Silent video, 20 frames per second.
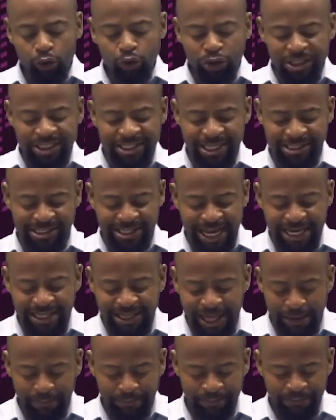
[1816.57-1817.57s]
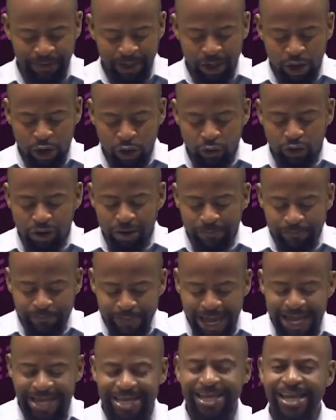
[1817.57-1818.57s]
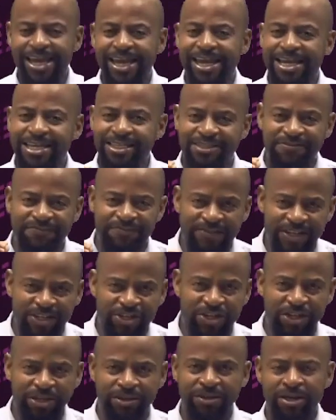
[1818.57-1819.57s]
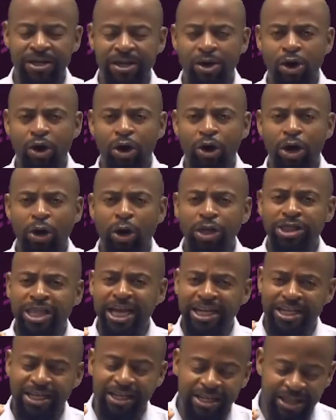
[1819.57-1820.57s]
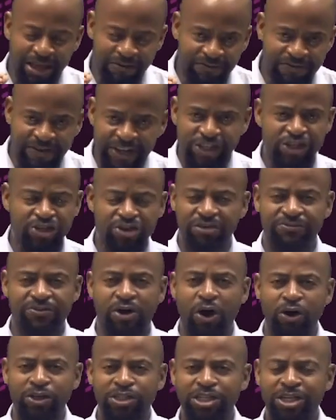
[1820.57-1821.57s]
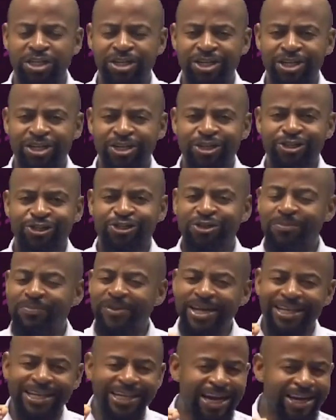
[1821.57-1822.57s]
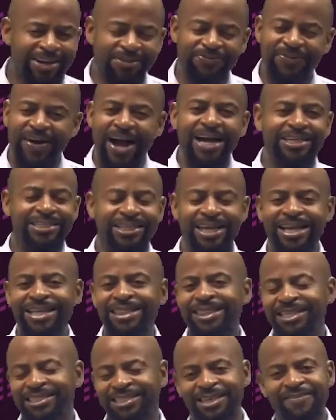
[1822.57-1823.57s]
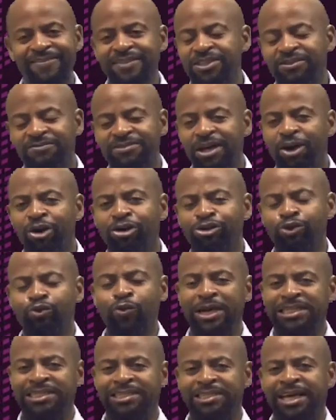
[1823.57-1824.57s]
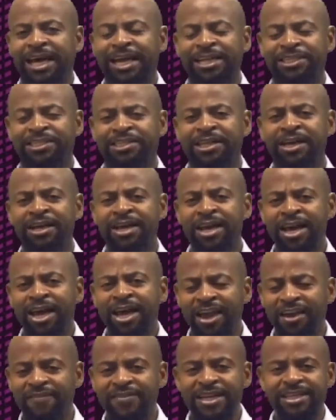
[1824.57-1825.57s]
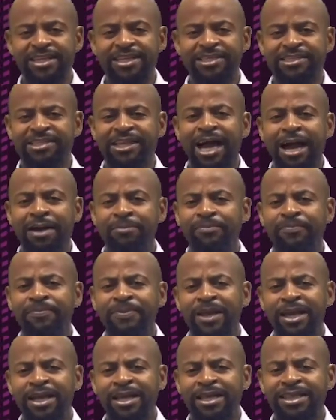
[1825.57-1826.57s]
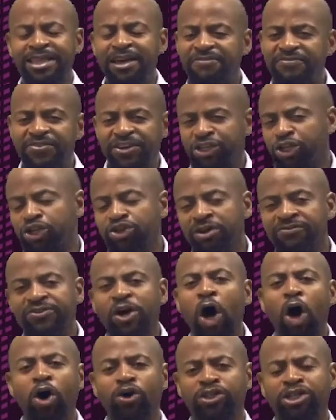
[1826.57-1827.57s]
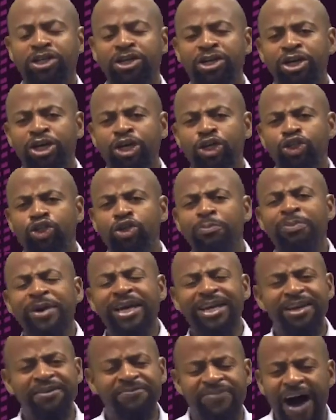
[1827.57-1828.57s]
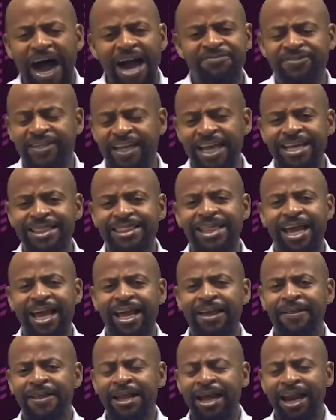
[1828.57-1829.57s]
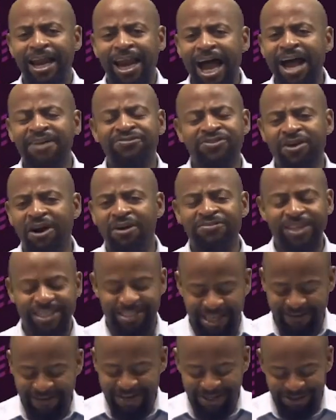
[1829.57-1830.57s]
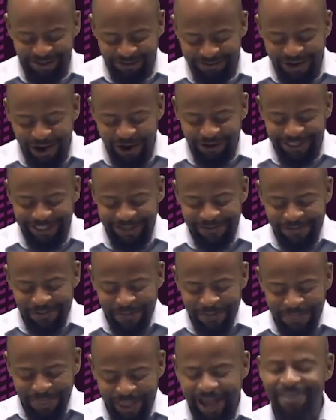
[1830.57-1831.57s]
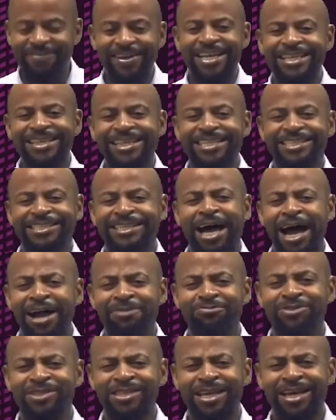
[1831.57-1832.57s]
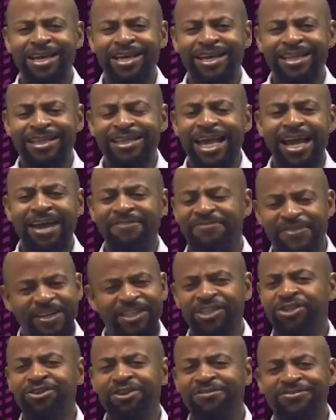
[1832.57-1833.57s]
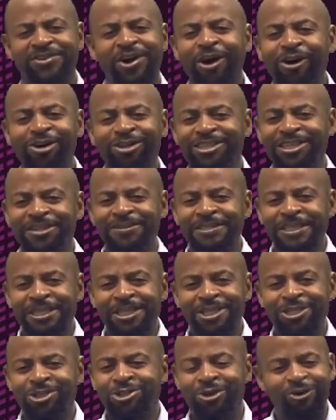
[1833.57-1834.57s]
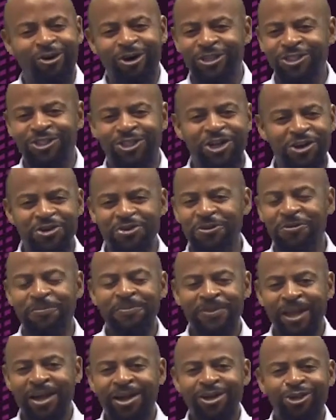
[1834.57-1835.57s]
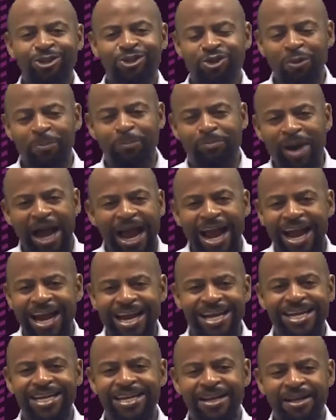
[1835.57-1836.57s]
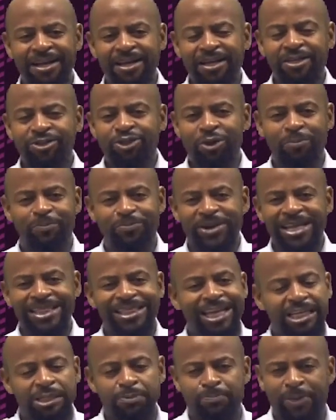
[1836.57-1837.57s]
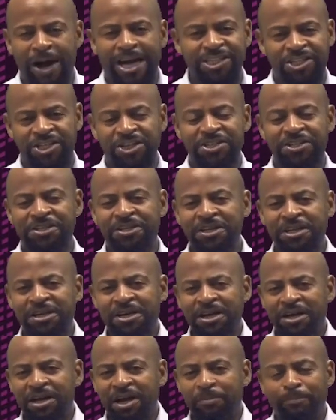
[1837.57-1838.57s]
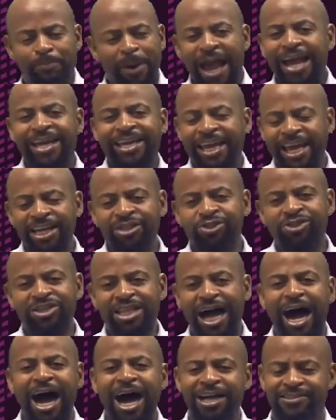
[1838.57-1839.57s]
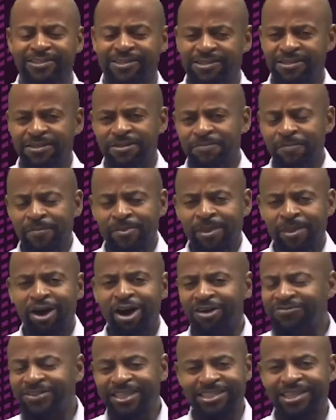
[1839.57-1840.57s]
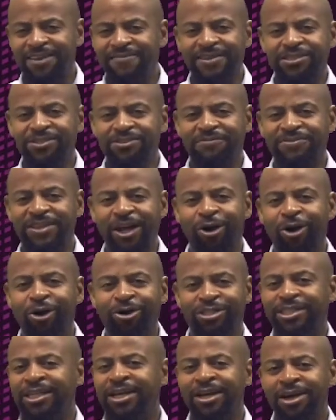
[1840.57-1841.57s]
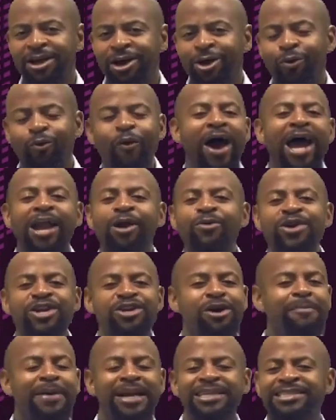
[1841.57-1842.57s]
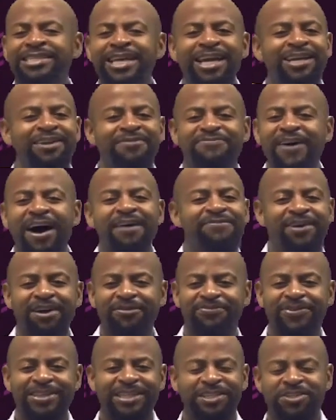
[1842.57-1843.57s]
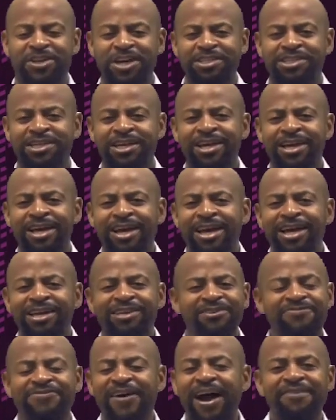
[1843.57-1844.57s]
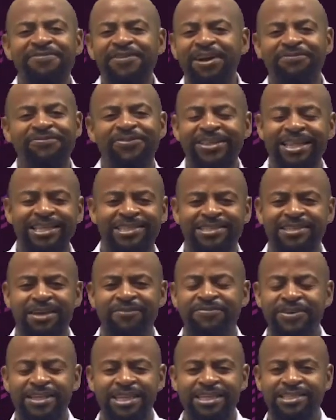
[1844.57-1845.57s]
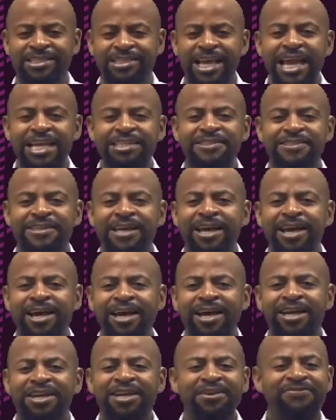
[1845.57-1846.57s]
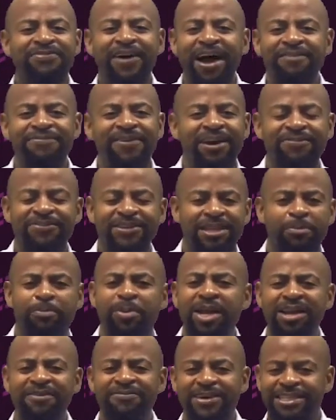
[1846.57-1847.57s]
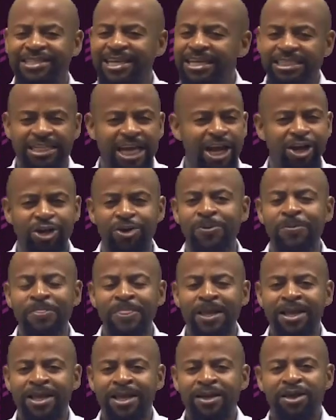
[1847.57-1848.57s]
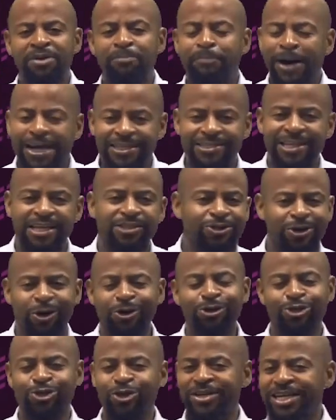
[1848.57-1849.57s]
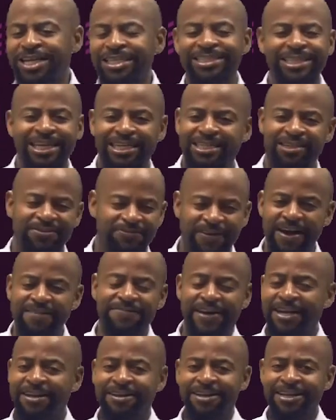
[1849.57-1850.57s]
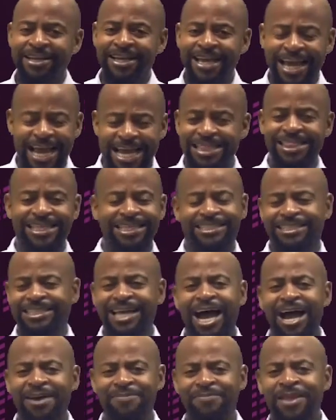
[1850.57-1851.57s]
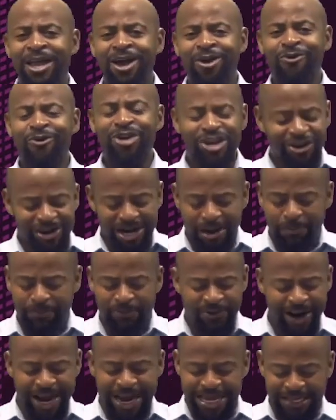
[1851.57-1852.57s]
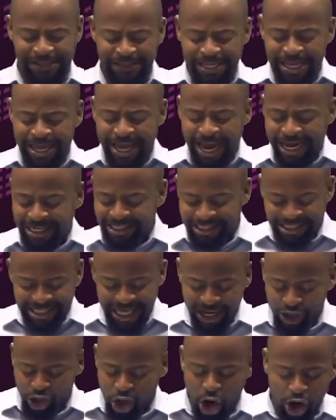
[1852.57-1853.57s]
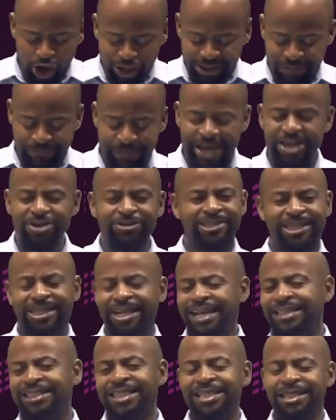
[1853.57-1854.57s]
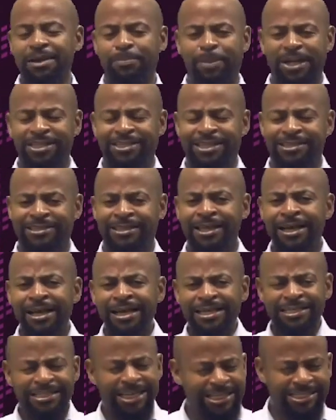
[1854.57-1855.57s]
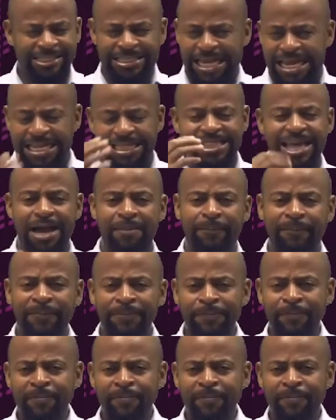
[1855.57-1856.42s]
will sustain them, will make his vision, the vision of God, to be clarified in the servants of the Lord who are discouraged, even in this time. The vision of God to be revived in the lives of the servants of God, even in these times. The vision of God to continue to burn, to bring that passion back into the hearts of the servants of the Lord. While we normally say revival for the church, revival for the saints, revival for the believers, I tell you, pastors also need that revival in this time. We're going to pray and say, Lord, may you strengthen the pastors, sustain them.